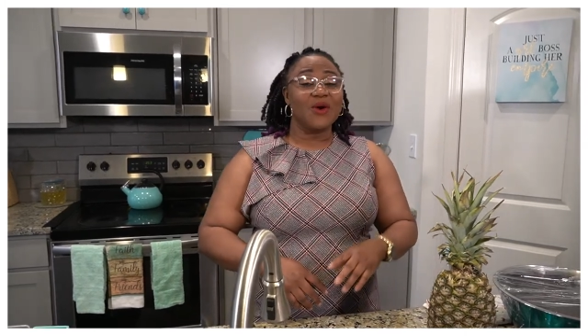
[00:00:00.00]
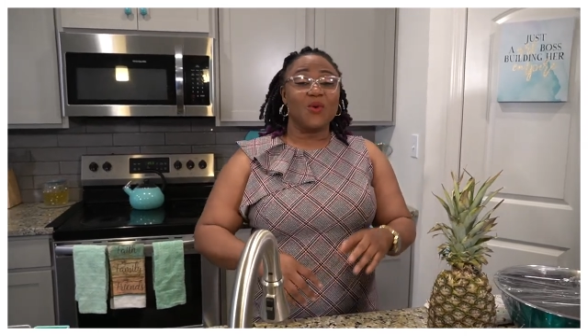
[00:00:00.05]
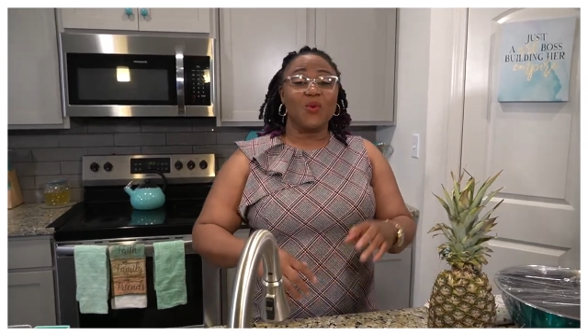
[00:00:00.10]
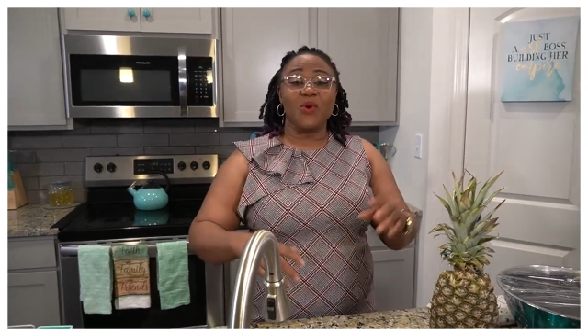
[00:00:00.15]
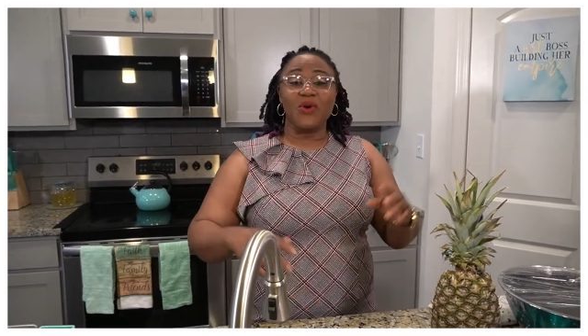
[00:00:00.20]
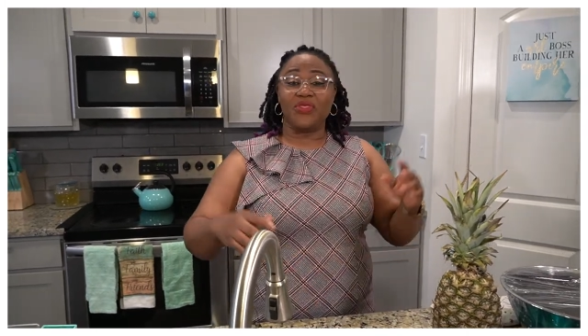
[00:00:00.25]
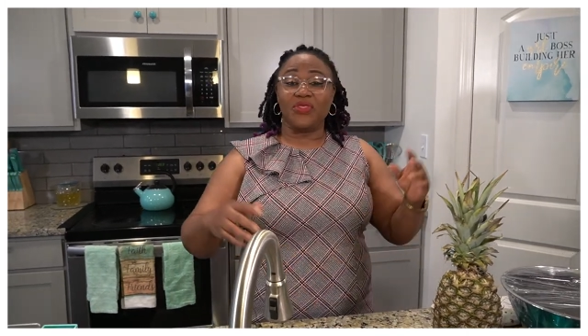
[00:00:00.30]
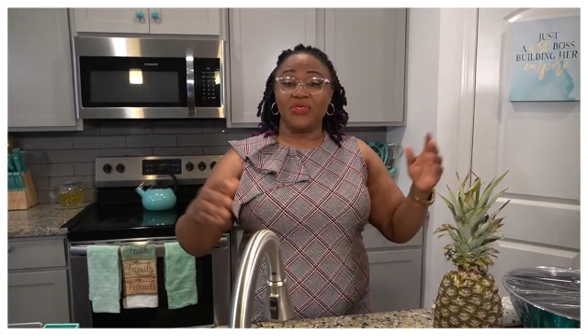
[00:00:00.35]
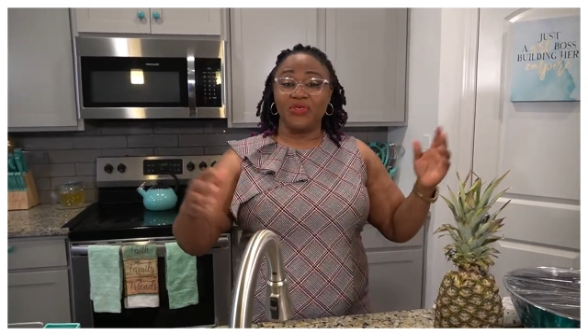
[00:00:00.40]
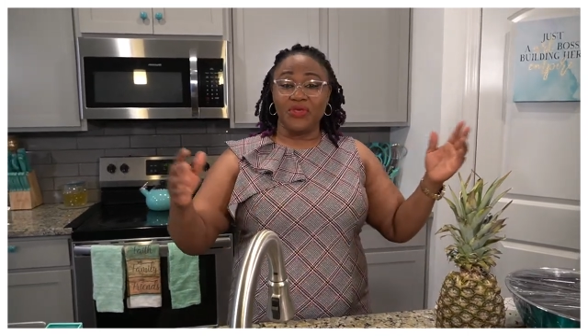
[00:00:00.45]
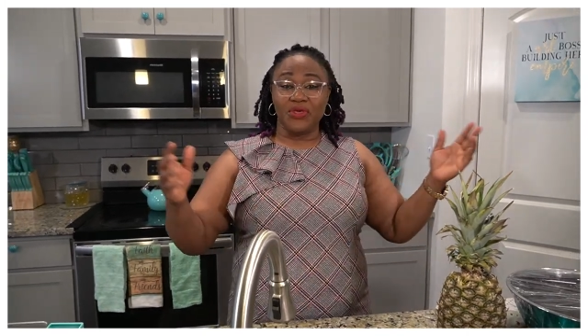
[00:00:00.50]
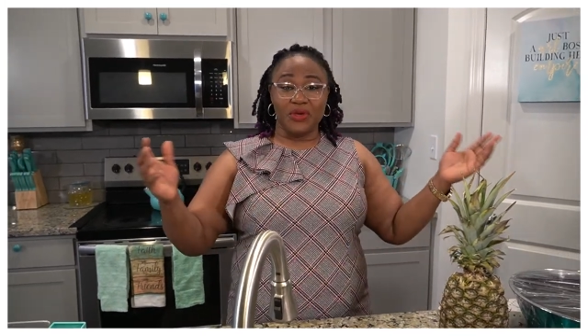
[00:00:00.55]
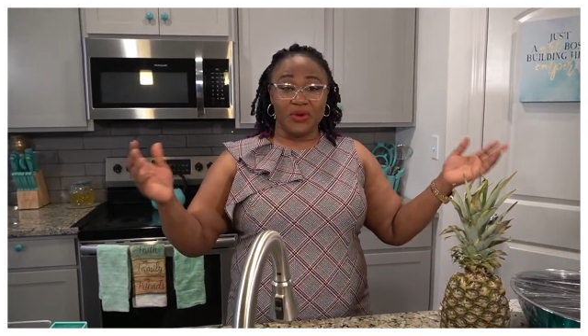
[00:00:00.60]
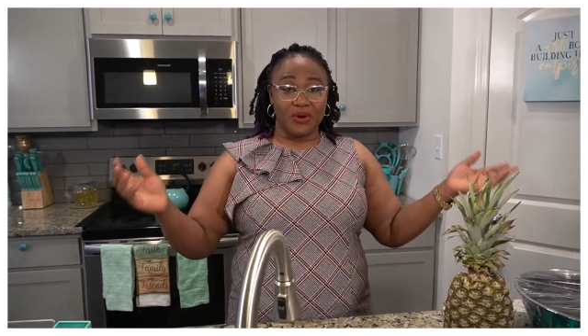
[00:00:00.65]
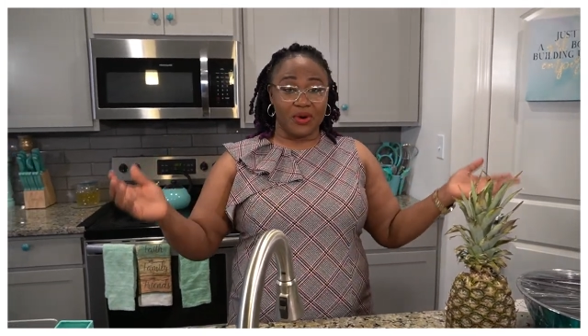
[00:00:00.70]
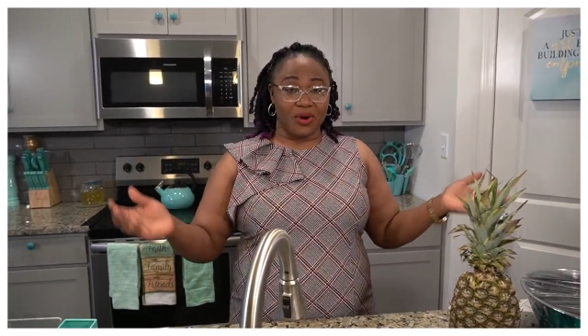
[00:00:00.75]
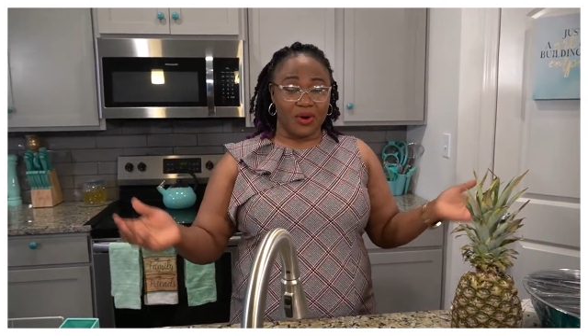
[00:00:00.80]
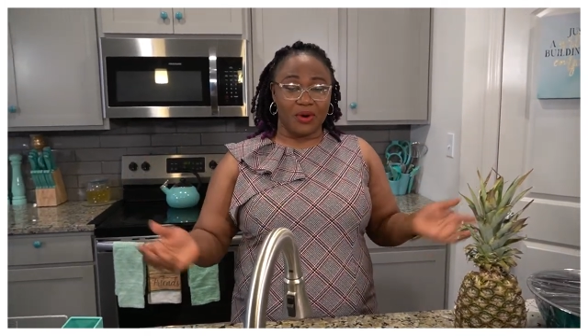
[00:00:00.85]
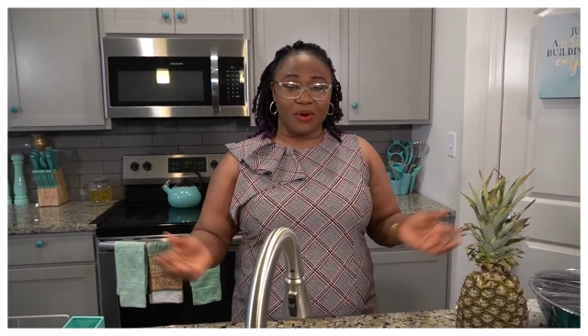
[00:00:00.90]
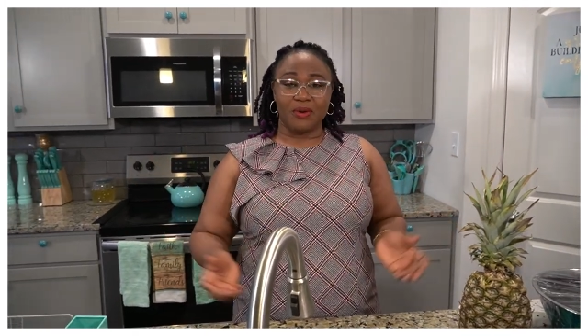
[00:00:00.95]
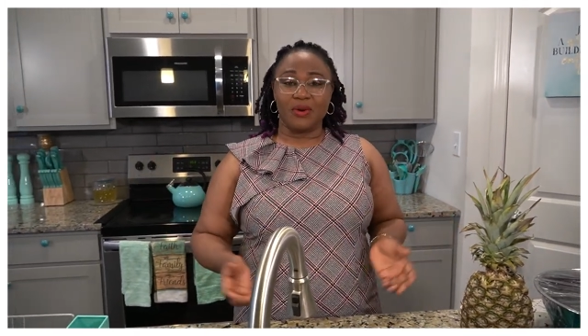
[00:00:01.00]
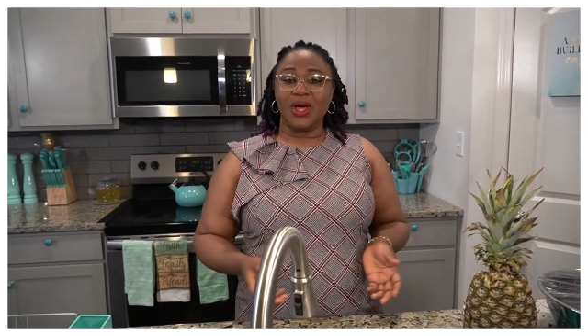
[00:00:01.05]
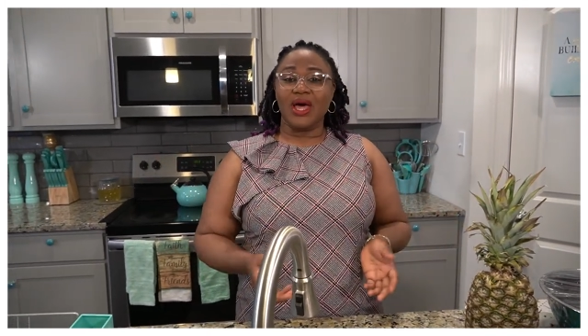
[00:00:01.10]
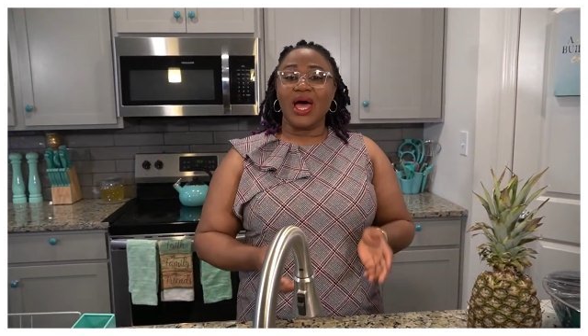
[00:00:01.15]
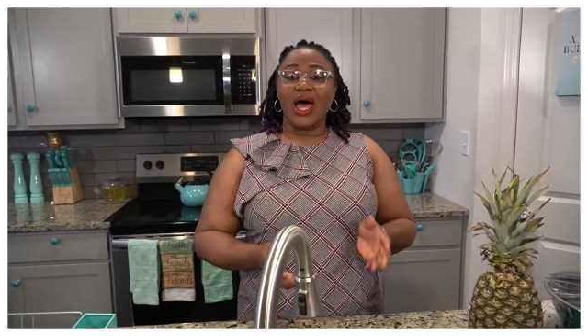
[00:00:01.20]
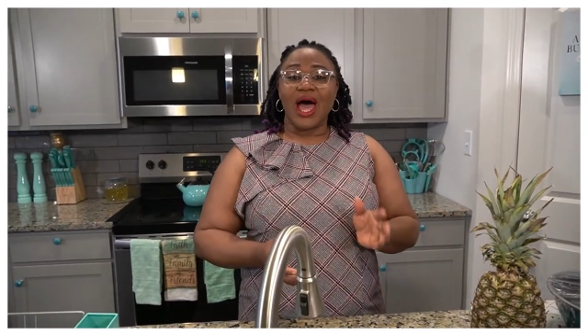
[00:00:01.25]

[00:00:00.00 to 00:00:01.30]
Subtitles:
with you all.